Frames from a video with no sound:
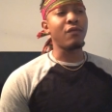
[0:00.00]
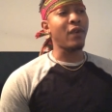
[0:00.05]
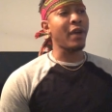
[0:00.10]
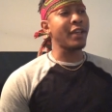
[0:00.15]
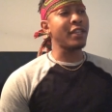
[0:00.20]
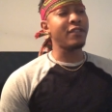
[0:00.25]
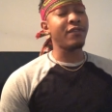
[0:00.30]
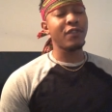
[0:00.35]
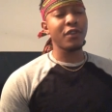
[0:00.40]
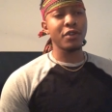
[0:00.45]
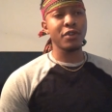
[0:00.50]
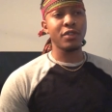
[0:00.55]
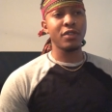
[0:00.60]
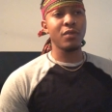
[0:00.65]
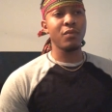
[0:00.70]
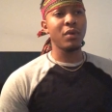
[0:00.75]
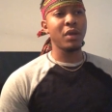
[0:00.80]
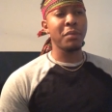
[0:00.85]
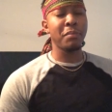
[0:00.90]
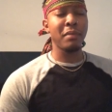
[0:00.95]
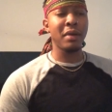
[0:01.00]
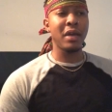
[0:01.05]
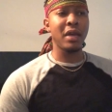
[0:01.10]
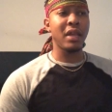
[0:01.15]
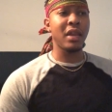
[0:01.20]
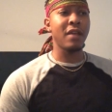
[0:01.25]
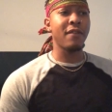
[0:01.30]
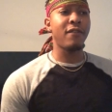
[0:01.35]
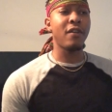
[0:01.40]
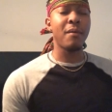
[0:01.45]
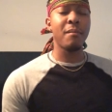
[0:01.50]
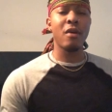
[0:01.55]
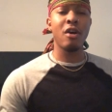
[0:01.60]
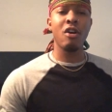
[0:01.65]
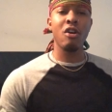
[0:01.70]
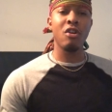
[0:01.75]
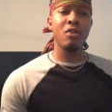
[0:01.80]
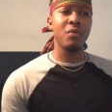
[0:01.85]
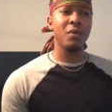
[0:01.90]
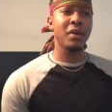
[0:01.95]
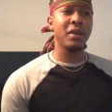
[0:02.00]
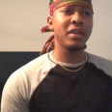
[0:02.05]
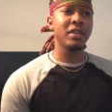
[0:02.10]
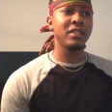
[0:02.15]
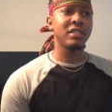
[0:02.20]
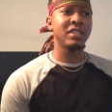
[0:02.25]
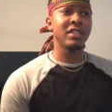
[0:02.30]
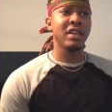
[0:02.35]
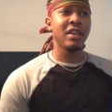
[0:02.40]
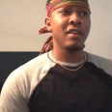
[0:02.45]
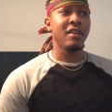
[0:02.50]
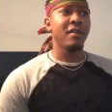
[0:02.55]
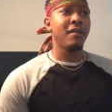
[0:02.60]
Vice versa with a man. If I'm always